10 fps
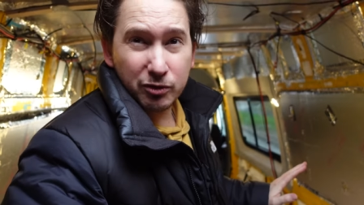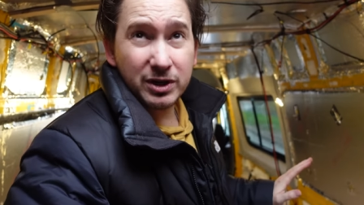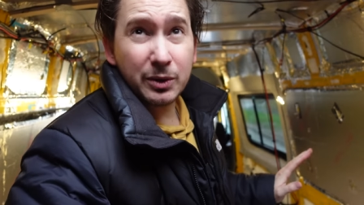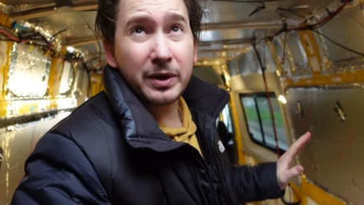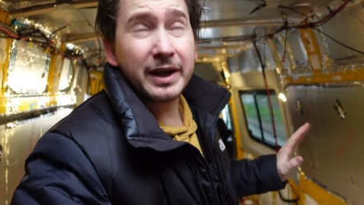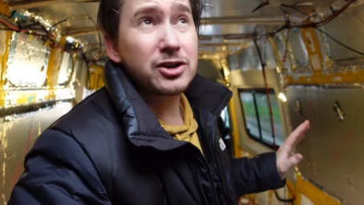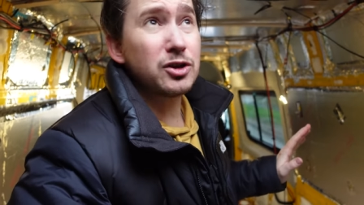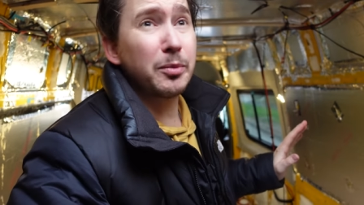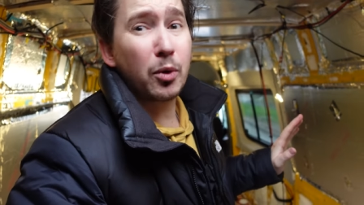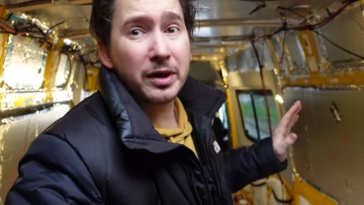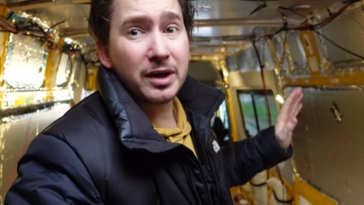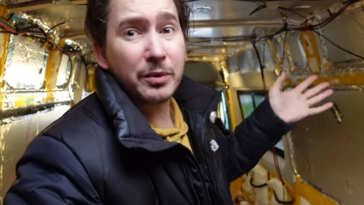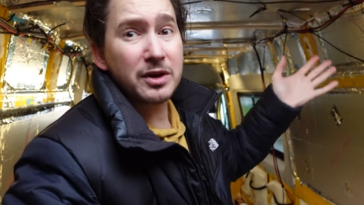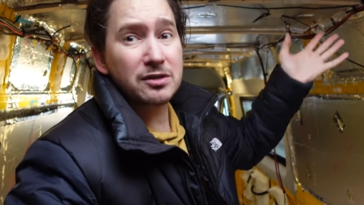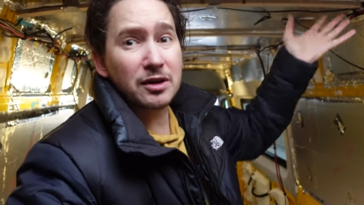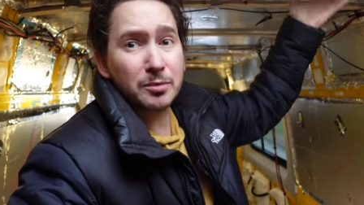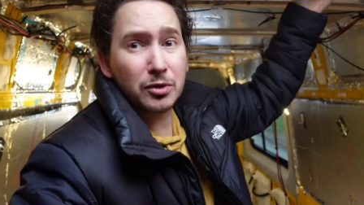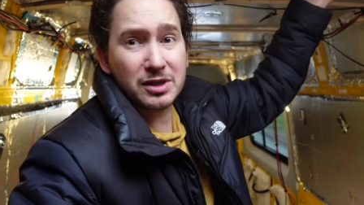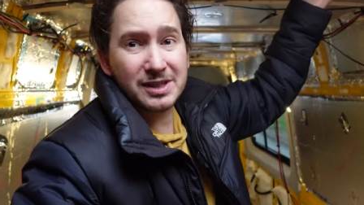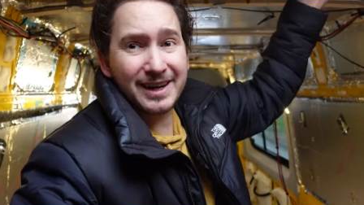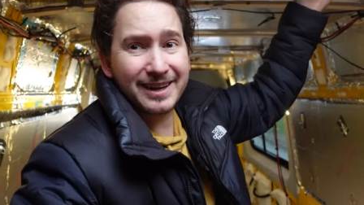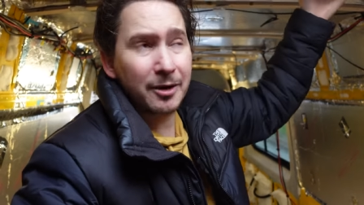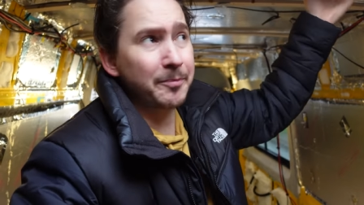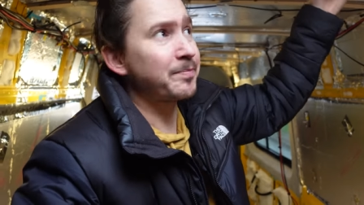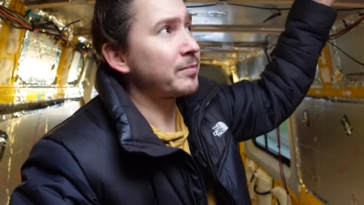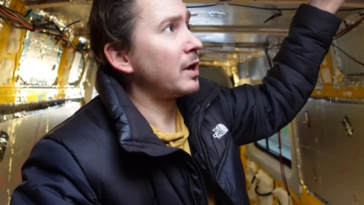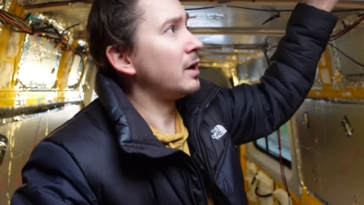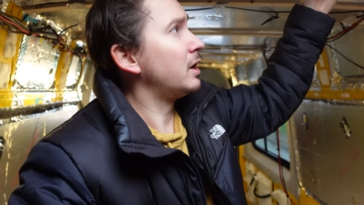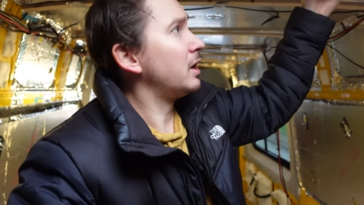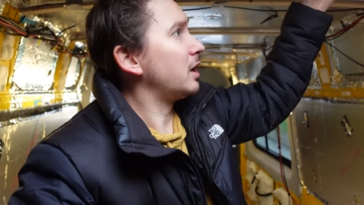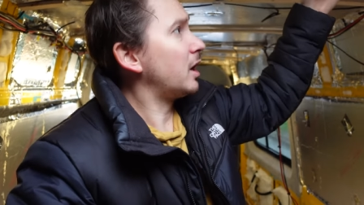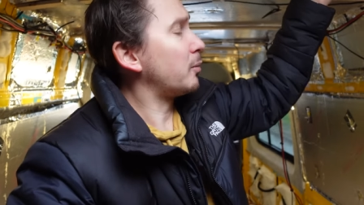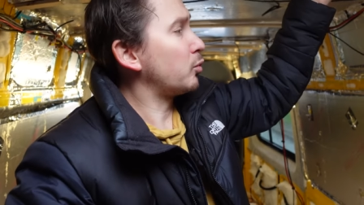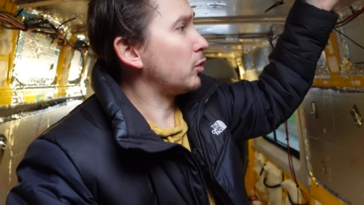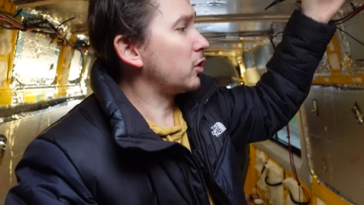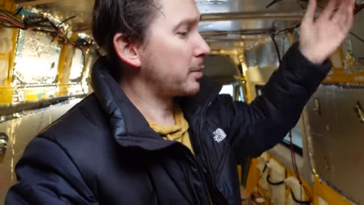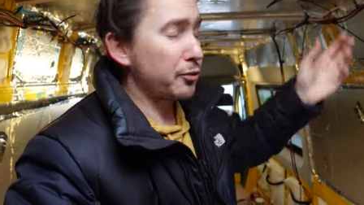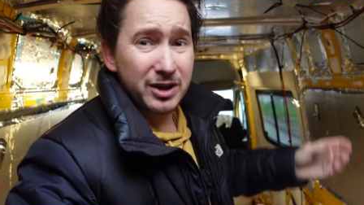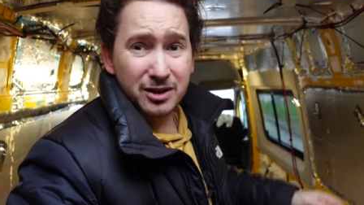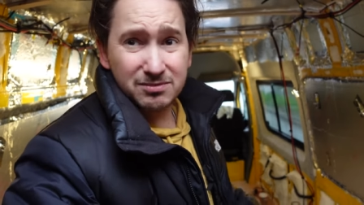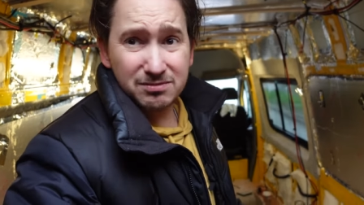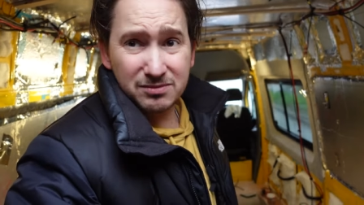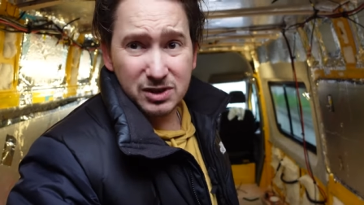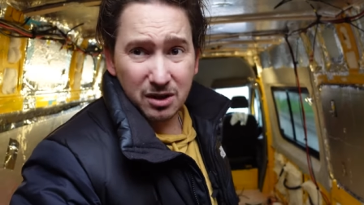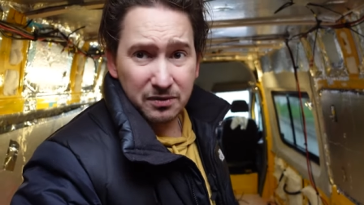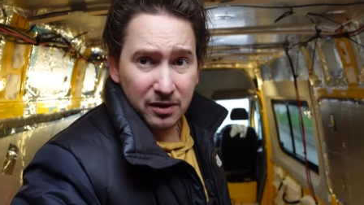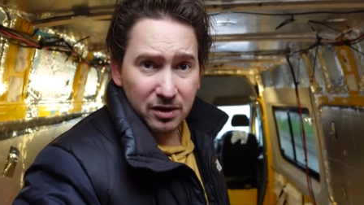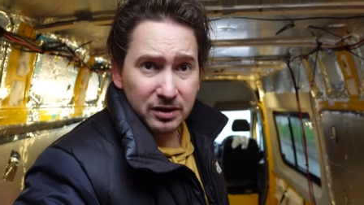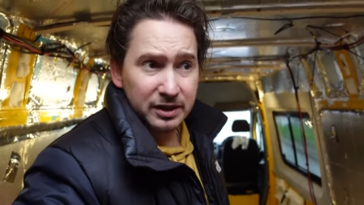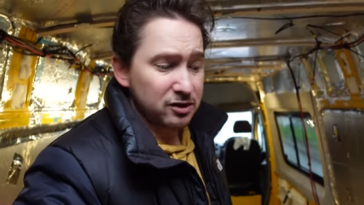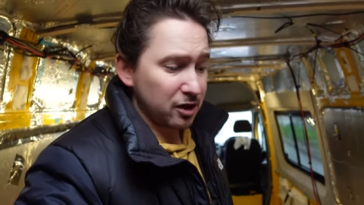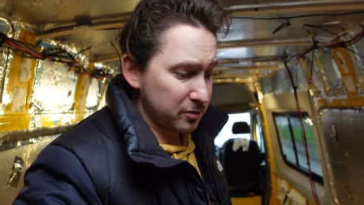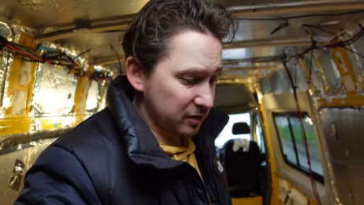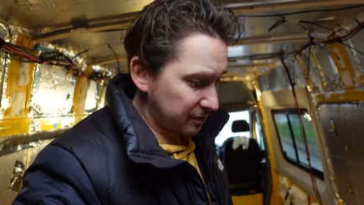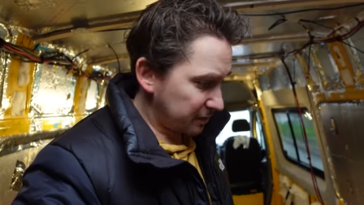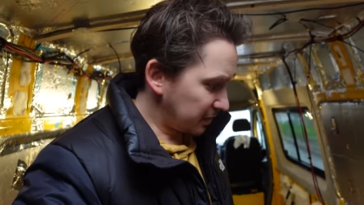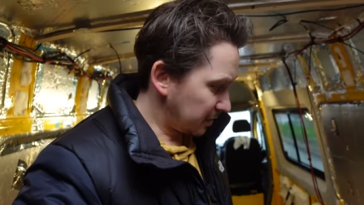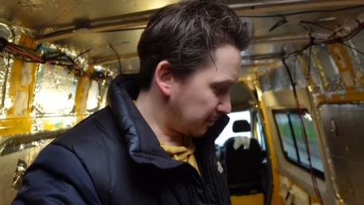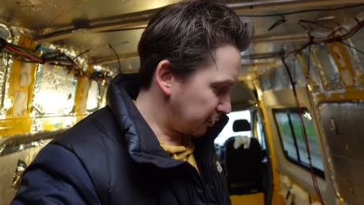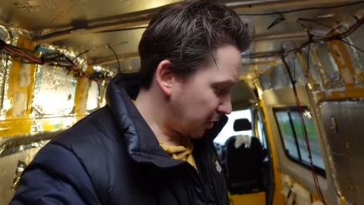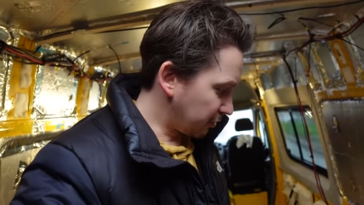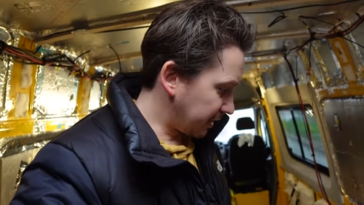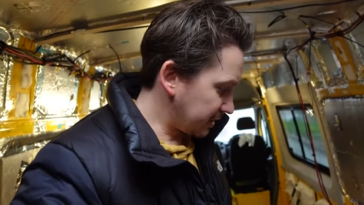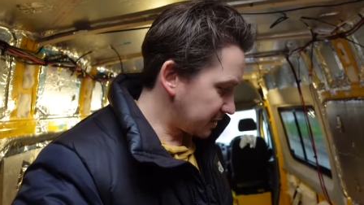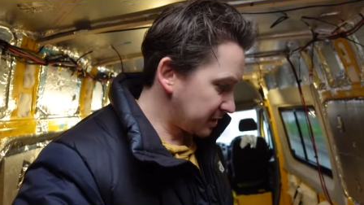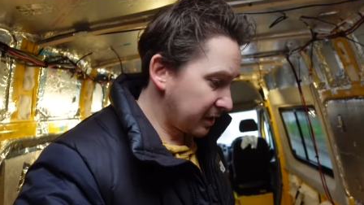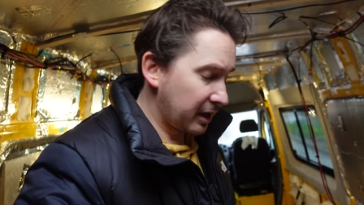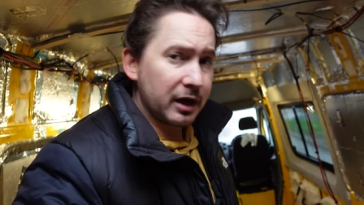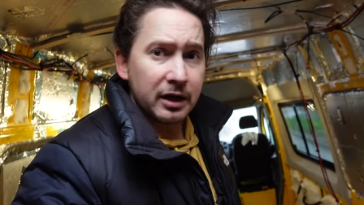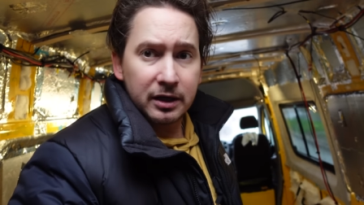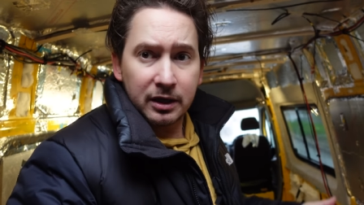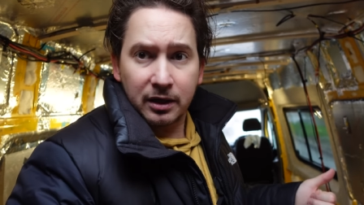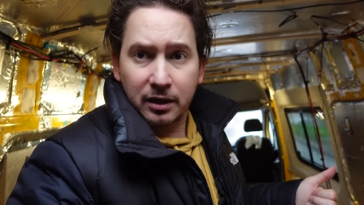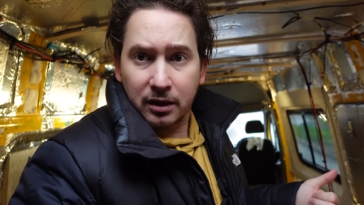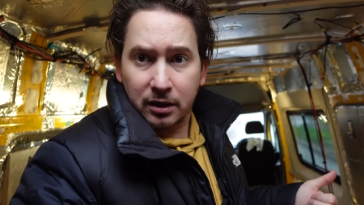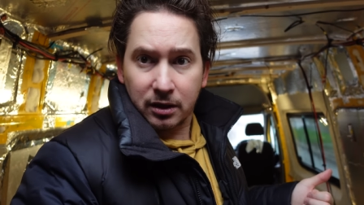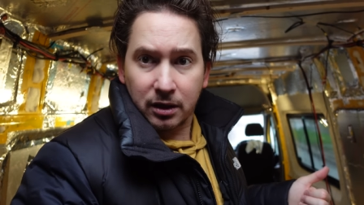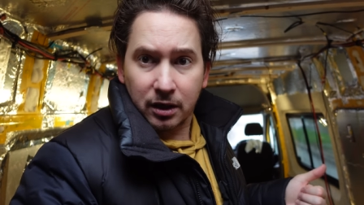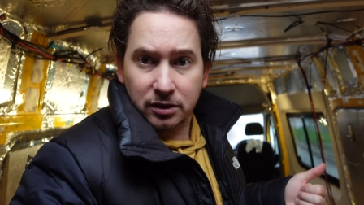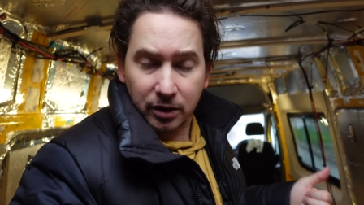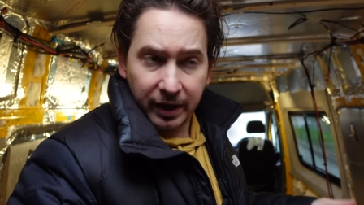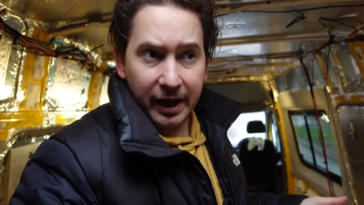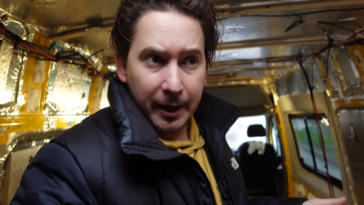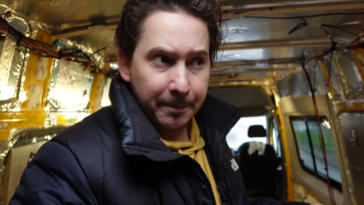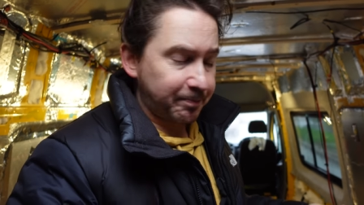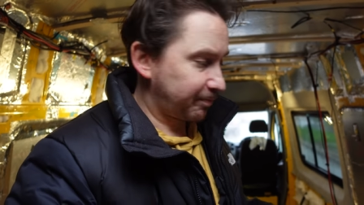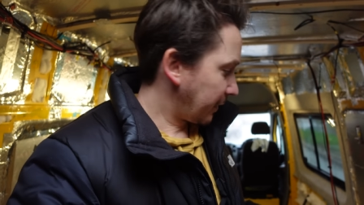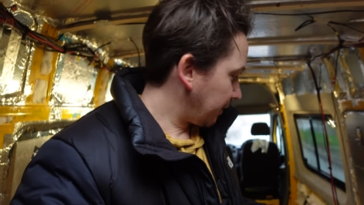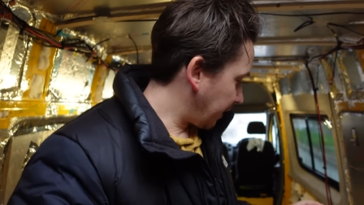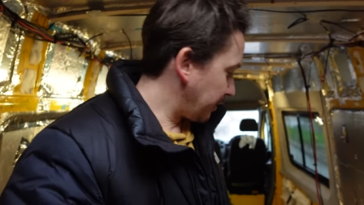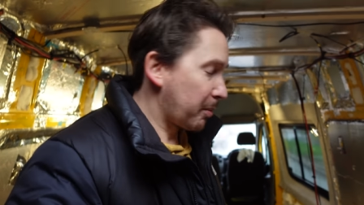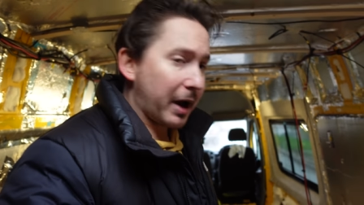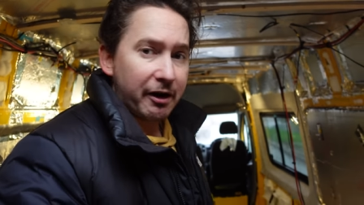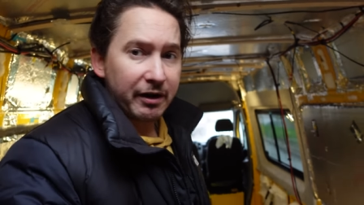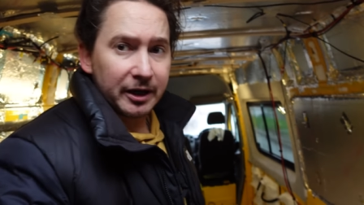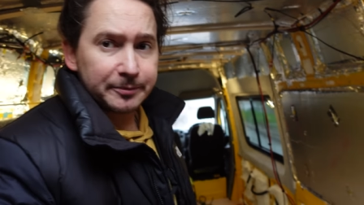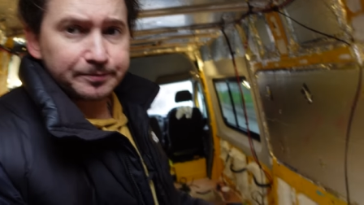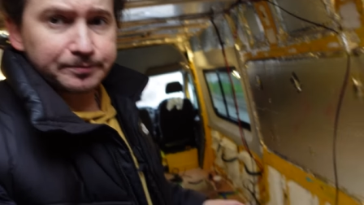we really want to get to the point that we can start to put a ceiling up. We're looking pretty good so far in terms of progress. So yeah, vapor barrier.